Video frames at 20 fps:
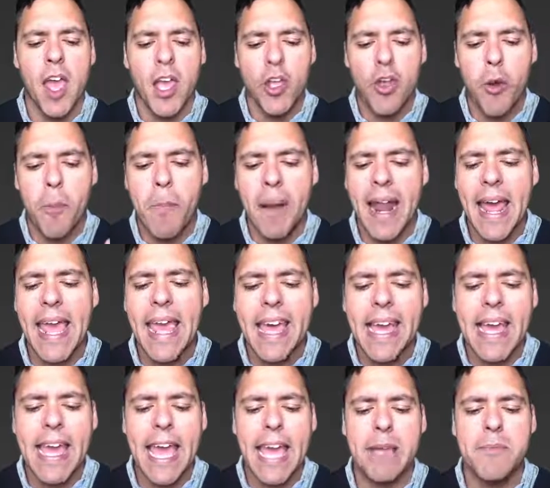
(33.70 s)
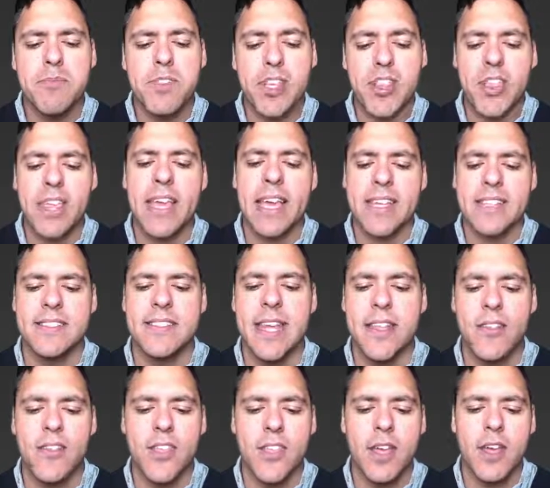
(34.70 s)
You're playing a game to the
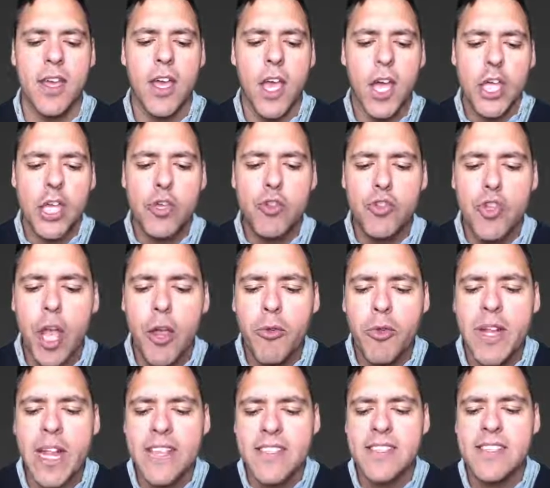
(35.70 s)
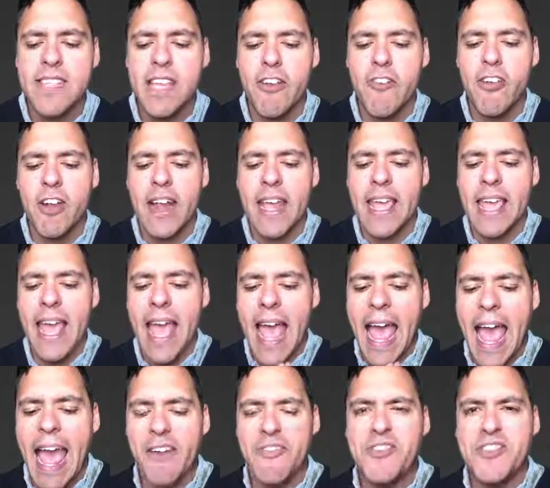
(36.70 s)
extent that you don't necessarily
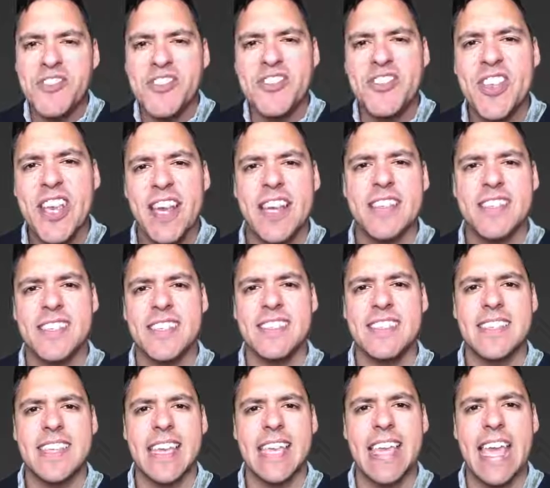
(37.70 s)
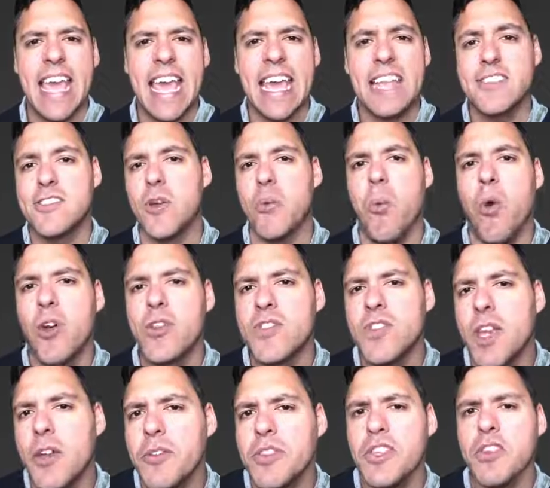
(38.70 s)
have certainty into what's
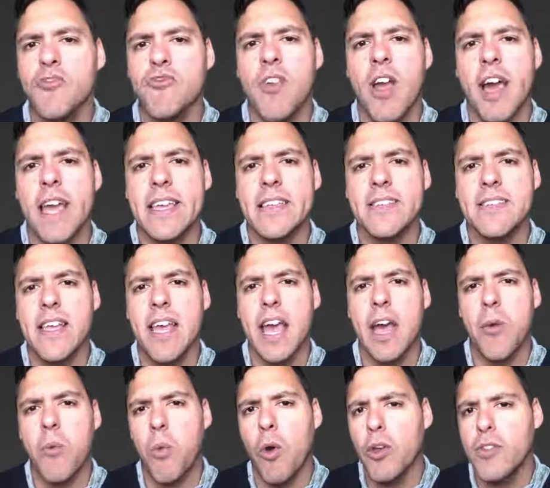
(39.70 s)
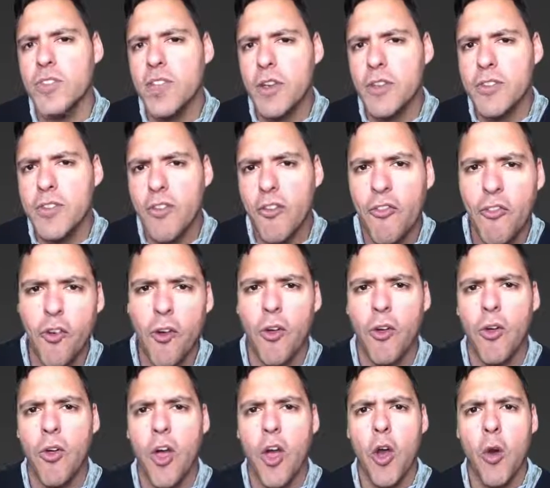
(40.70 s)
going to rise and what's going to
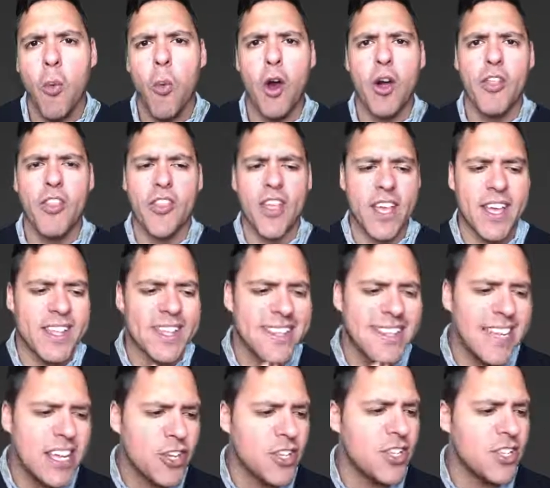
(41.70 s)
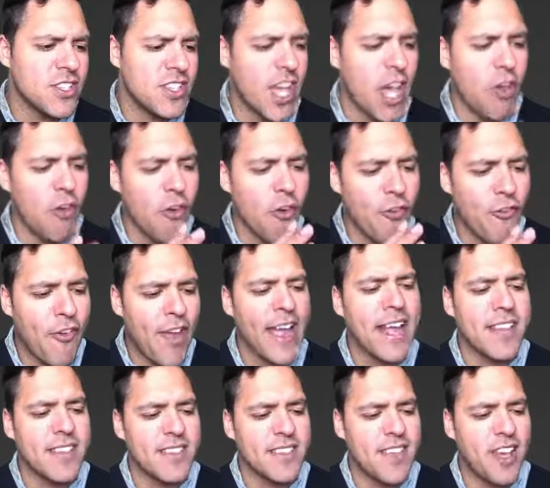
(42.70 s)
fall what the conditions are or
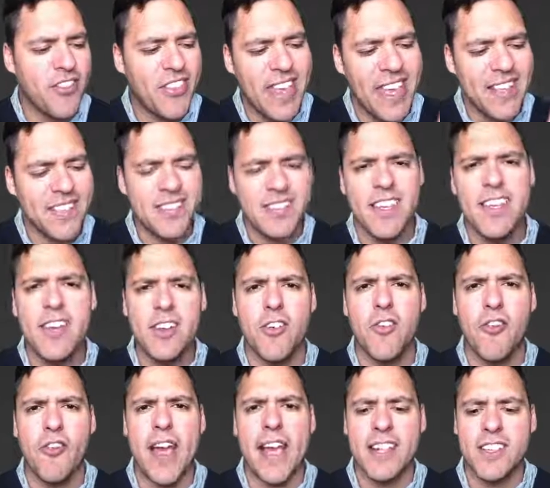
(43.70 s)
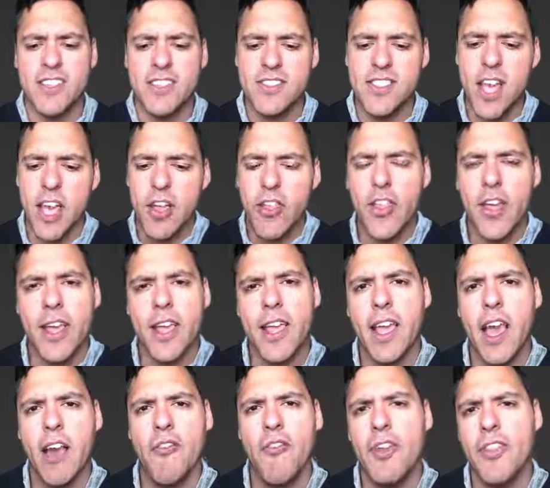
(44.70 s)
factors are, the external factors that
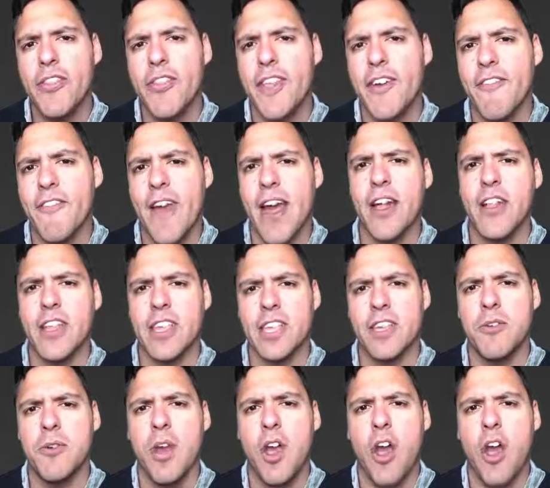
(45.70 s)
govern the value